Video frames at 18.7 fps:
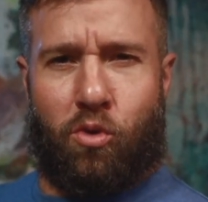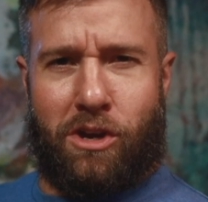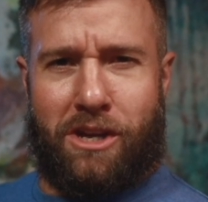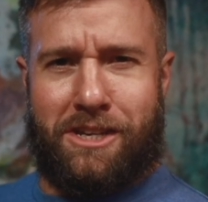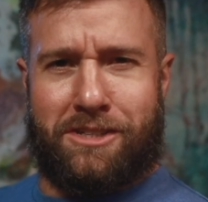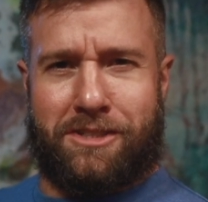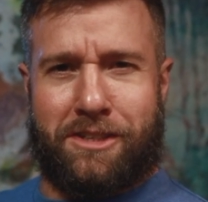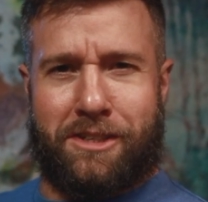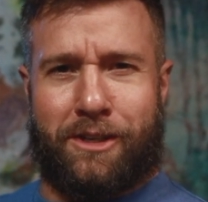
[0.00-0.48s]

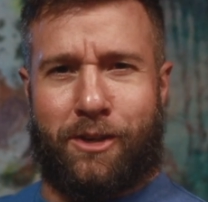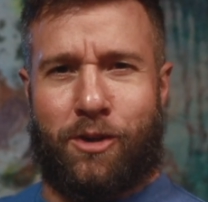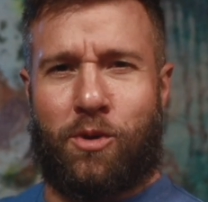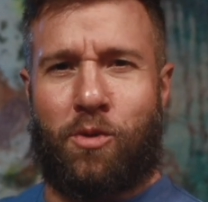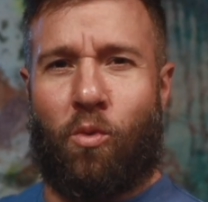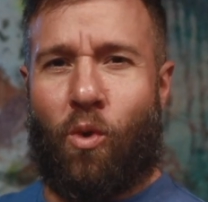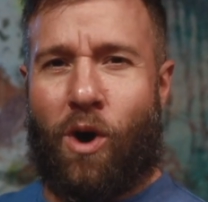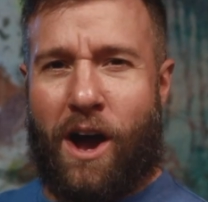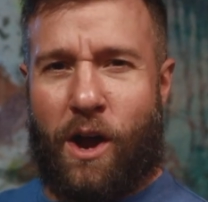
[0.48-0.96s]
reason
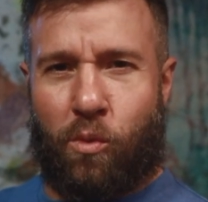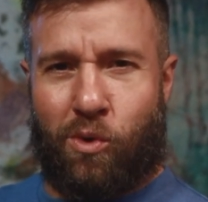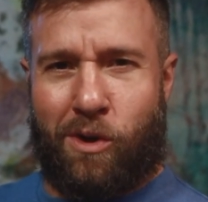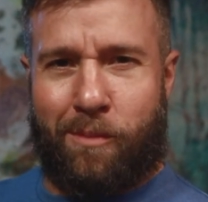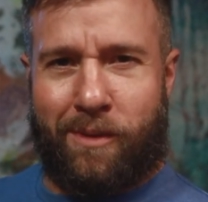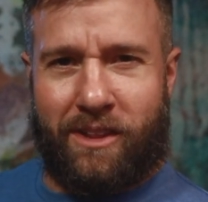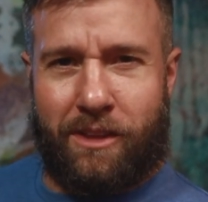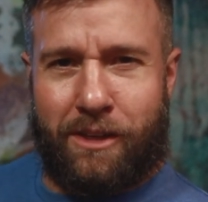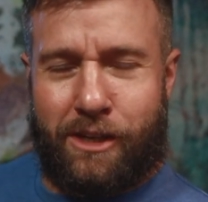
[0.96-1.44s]
why
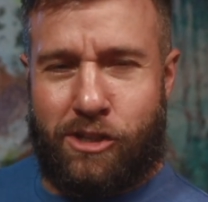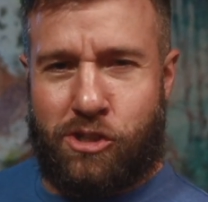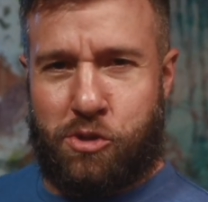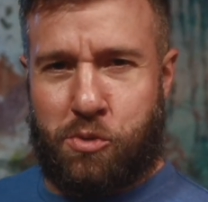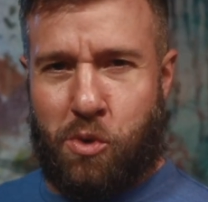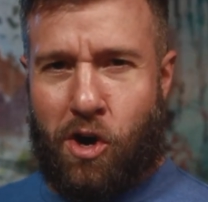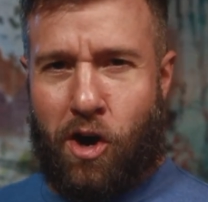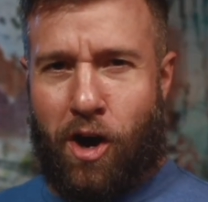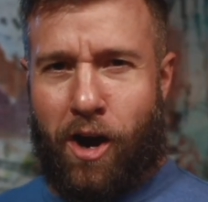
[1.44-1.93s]
women lead
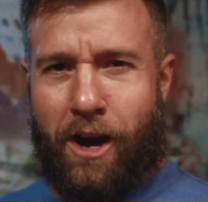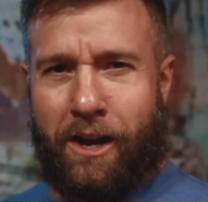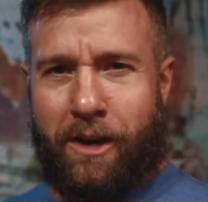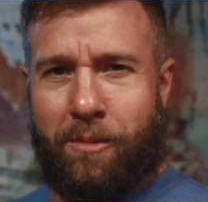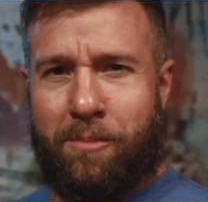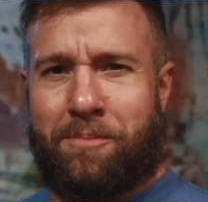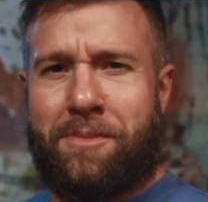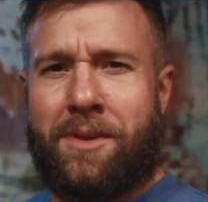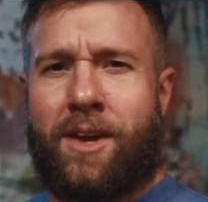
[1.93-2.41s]
you on.